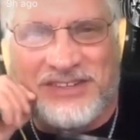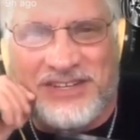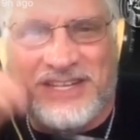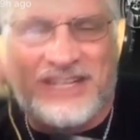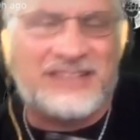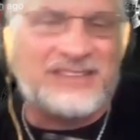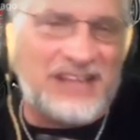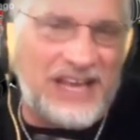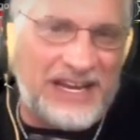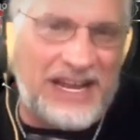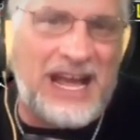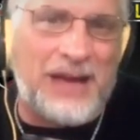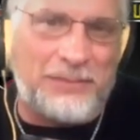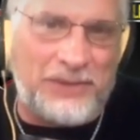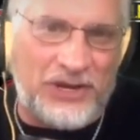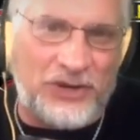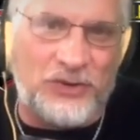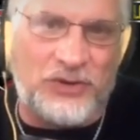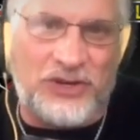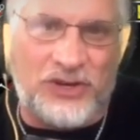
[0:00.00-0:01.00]
It's like I'm in
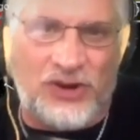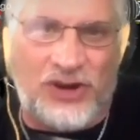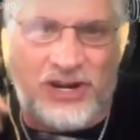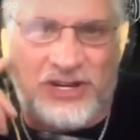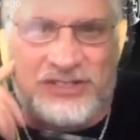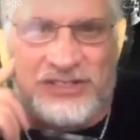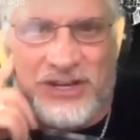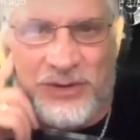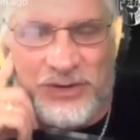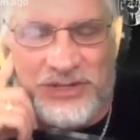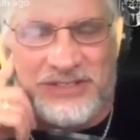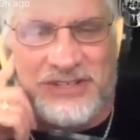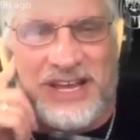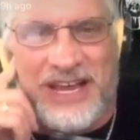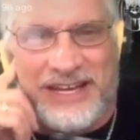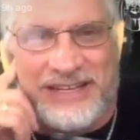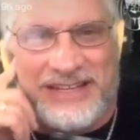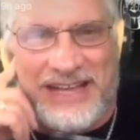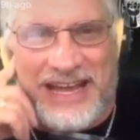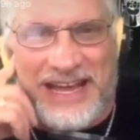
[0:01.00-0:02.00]
New York, so it's
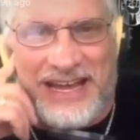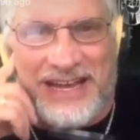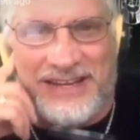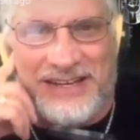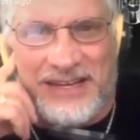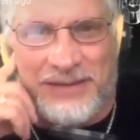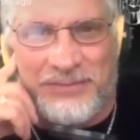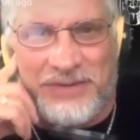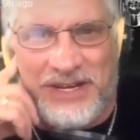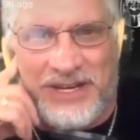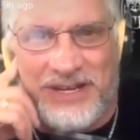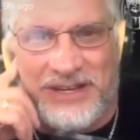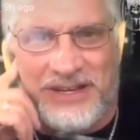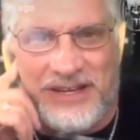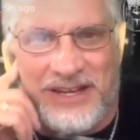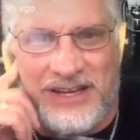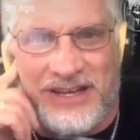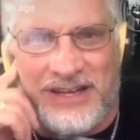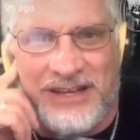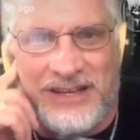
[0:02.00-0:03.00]
like that. I mean.
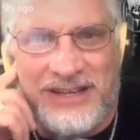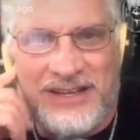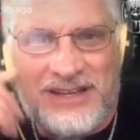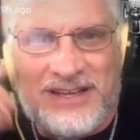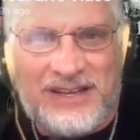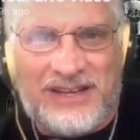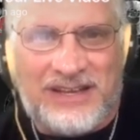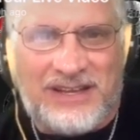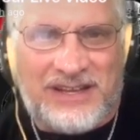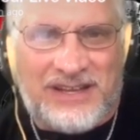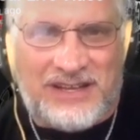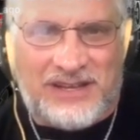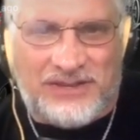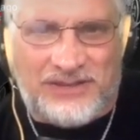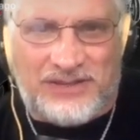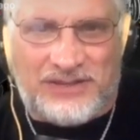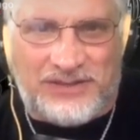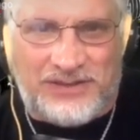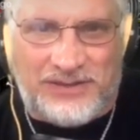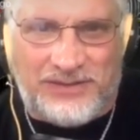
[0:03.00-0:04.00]
Uh, Well, I can't
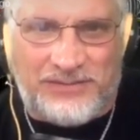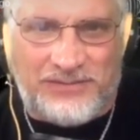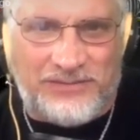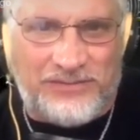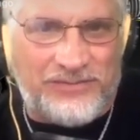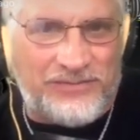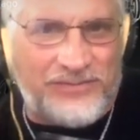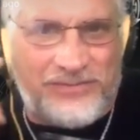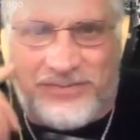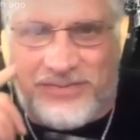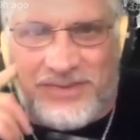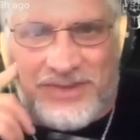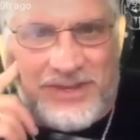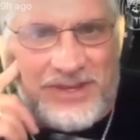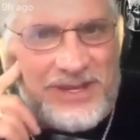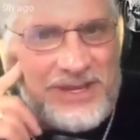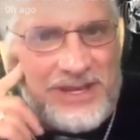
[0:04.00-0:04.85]
imagine what it's like in New York.